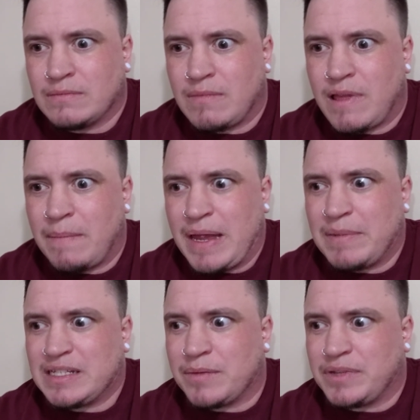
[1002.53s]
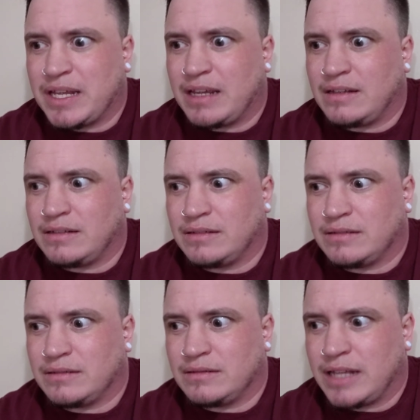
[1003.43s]
it may be something
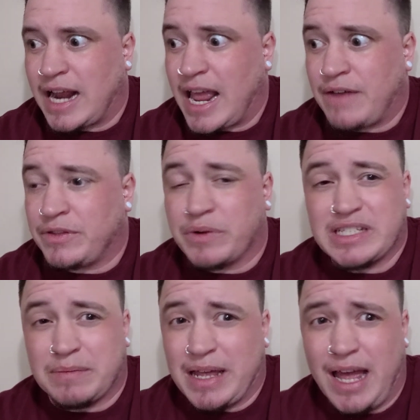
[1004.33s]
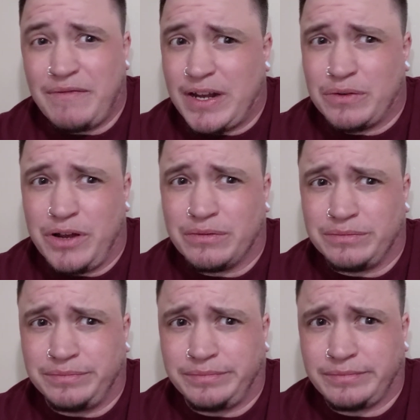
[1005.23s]
that I have the rest of my life. I don't know.
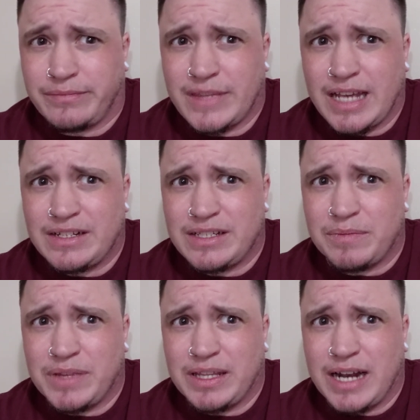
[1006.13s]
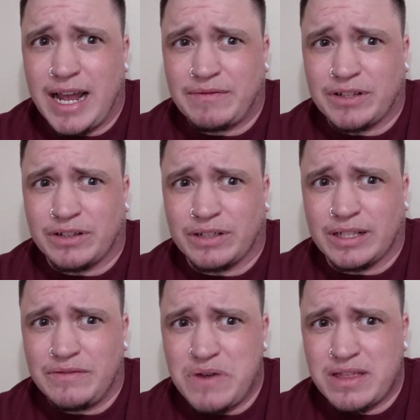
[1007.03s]
That's just something that I have to learn to
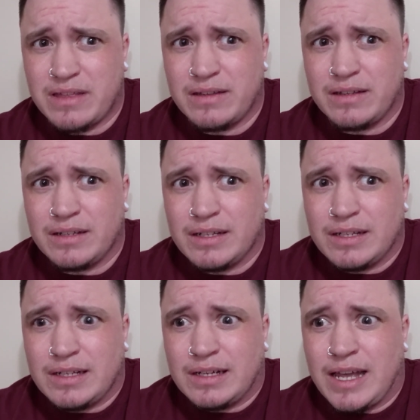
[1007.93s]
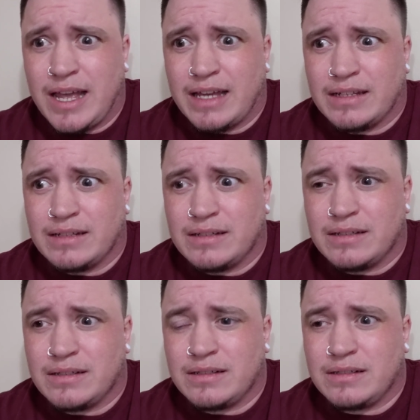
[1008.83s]
live with and
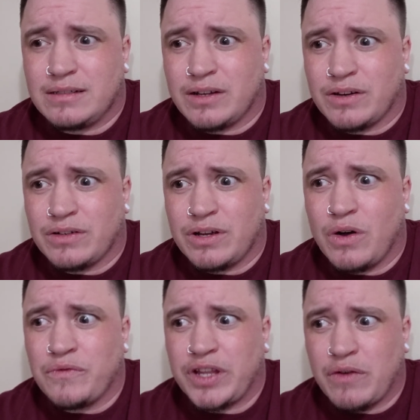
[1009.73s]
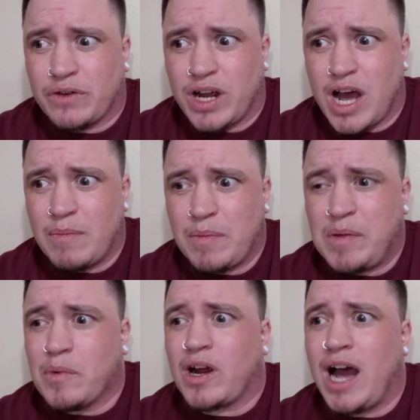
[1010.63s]
learn to hopefully overcome and be
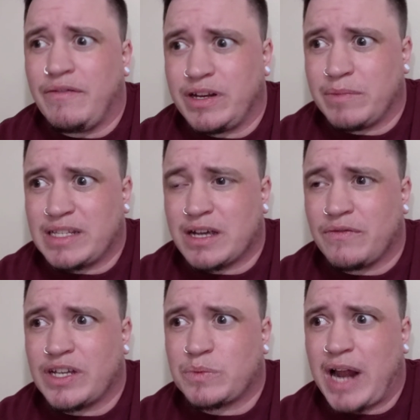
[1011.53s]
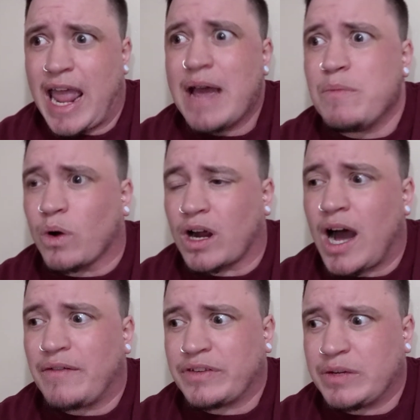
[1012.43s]
more confident in myself. Because when I am more
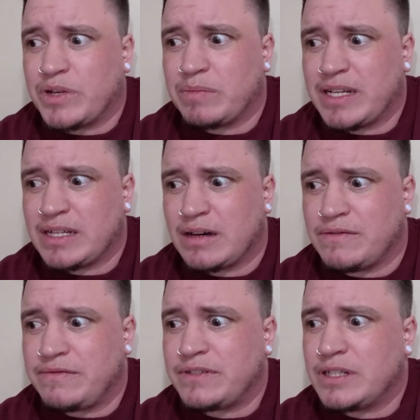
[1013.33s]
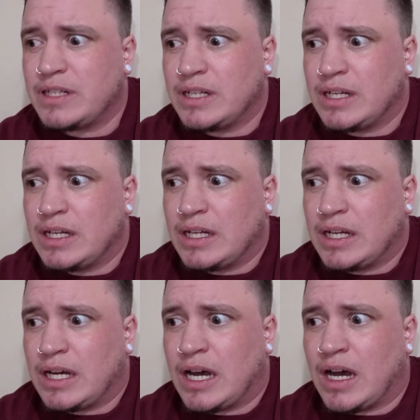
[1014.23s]
confident with myself,
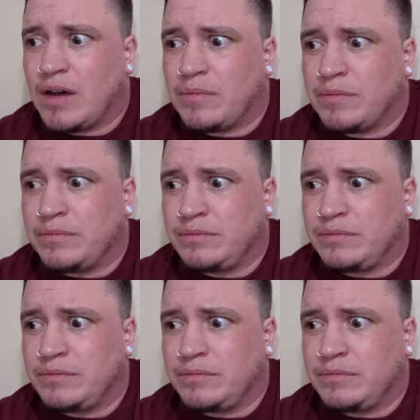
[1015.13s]
um,